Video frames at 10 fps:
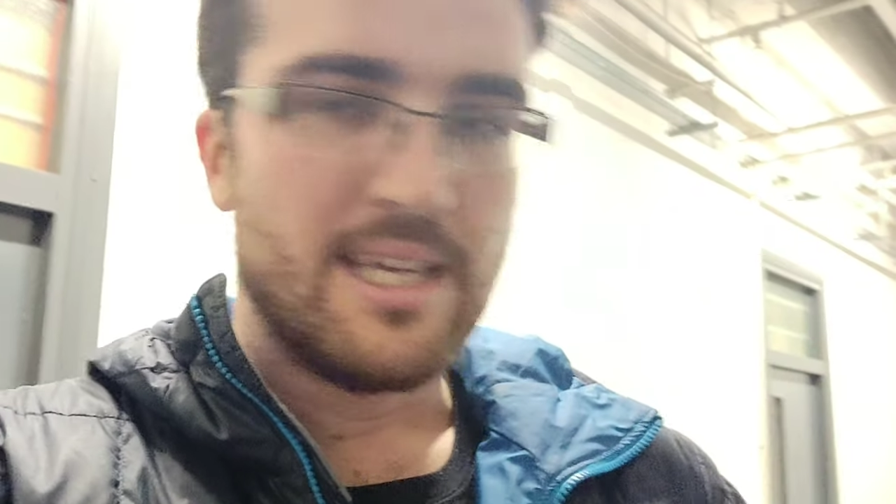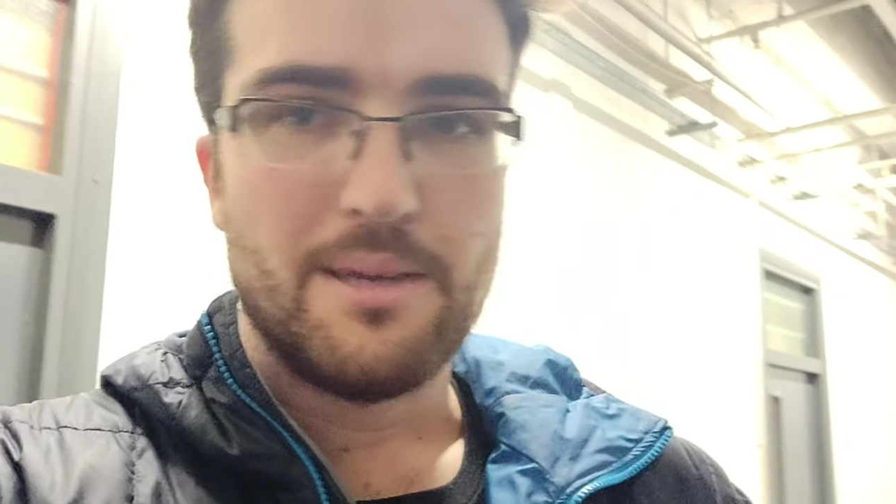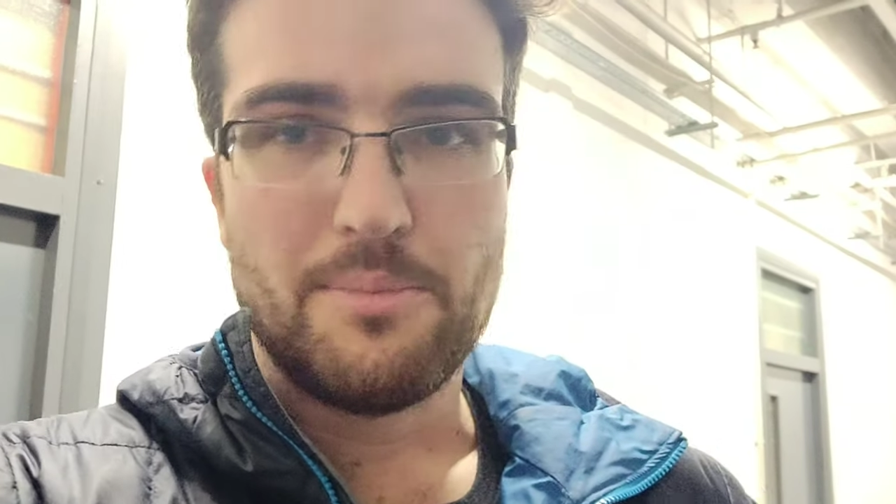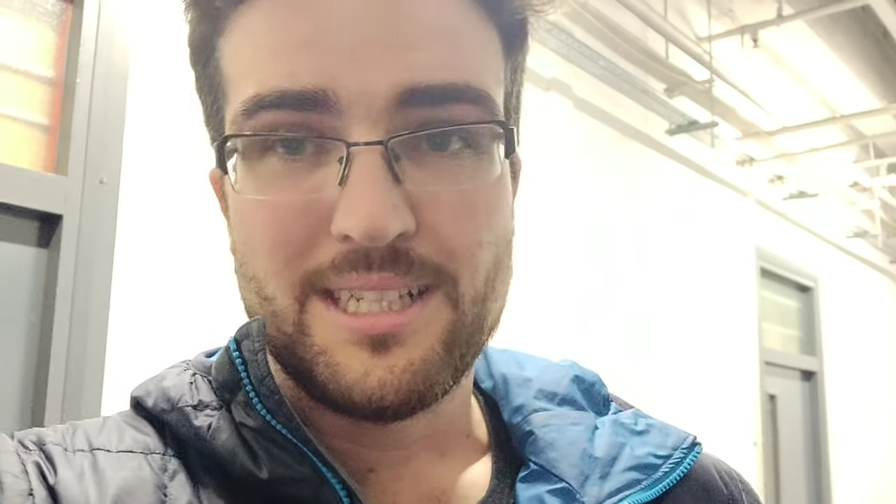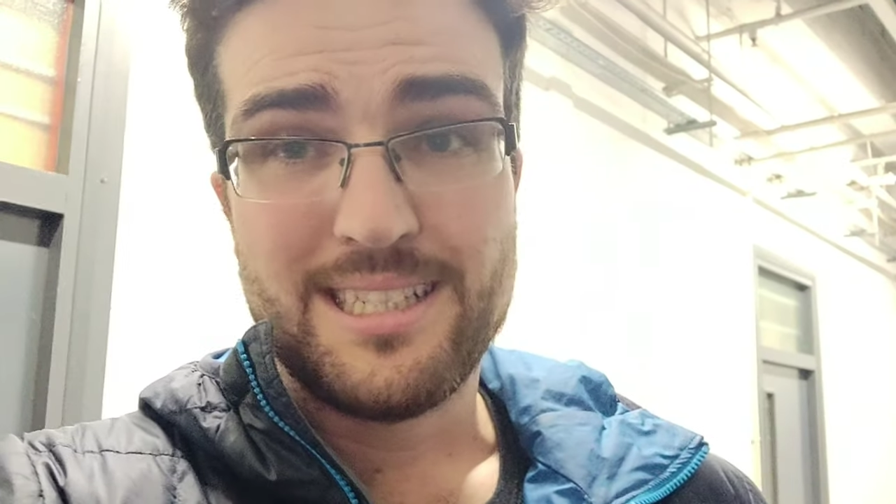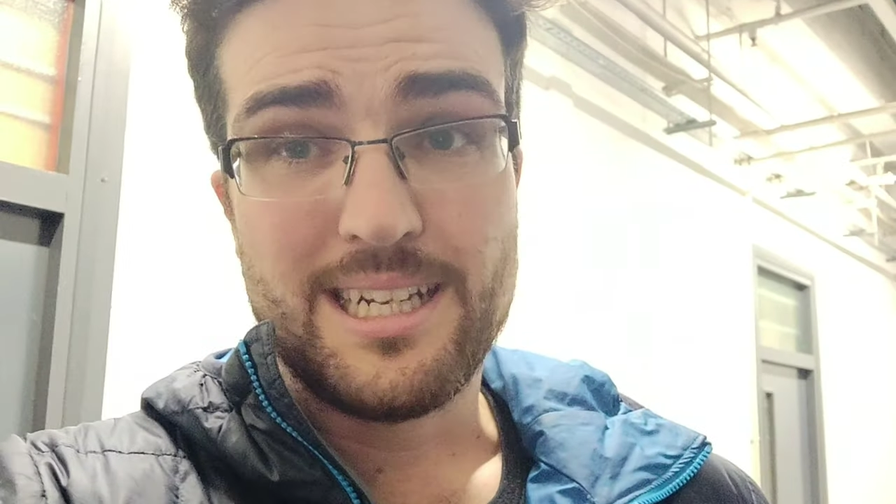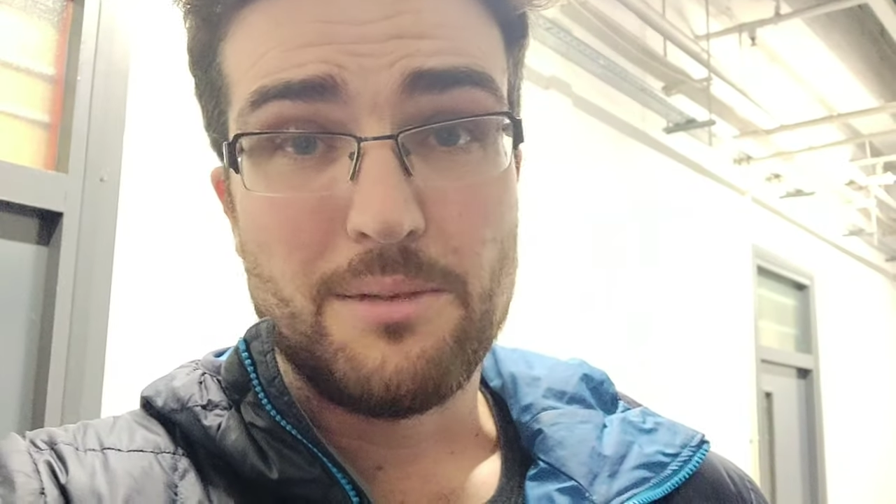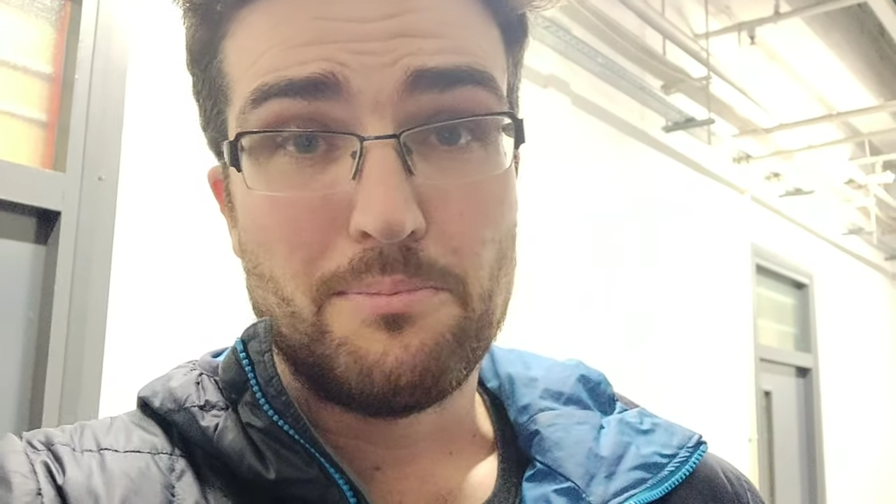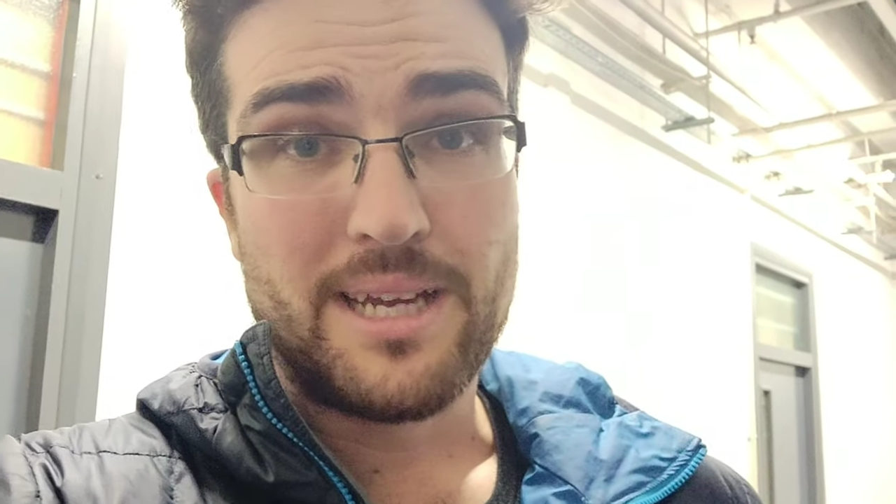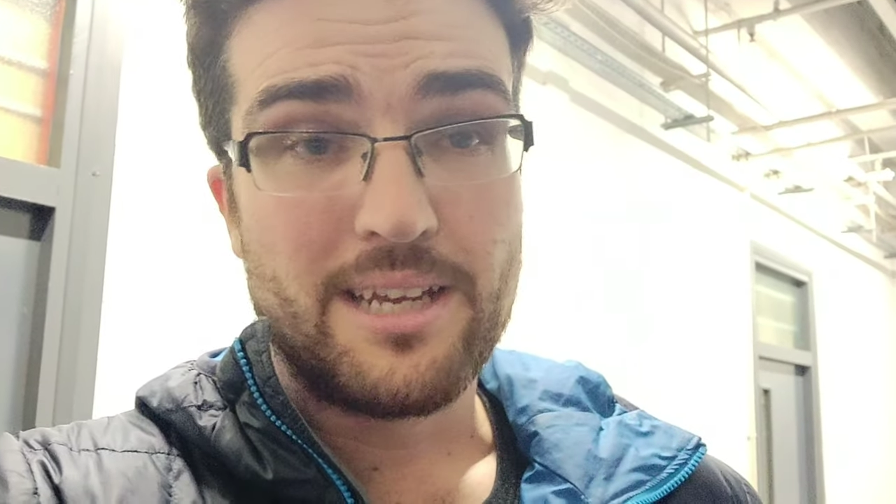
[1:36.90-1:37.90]
uh,
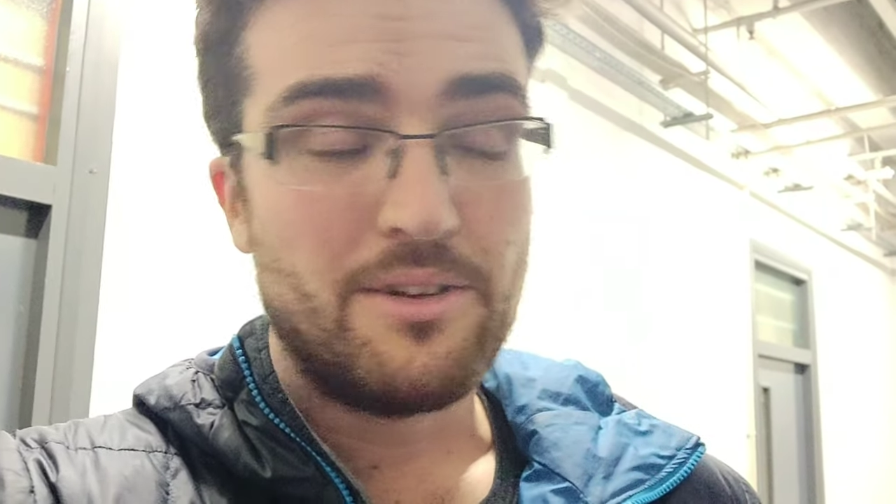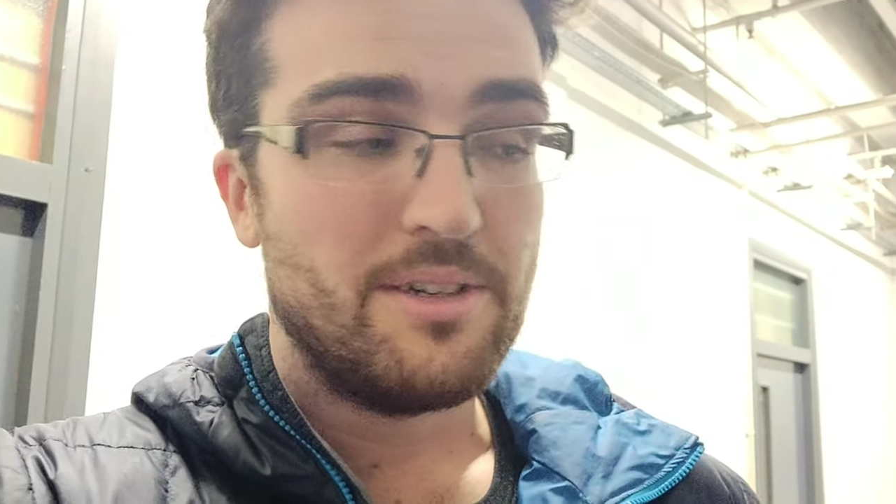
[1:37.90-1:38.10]
basically bang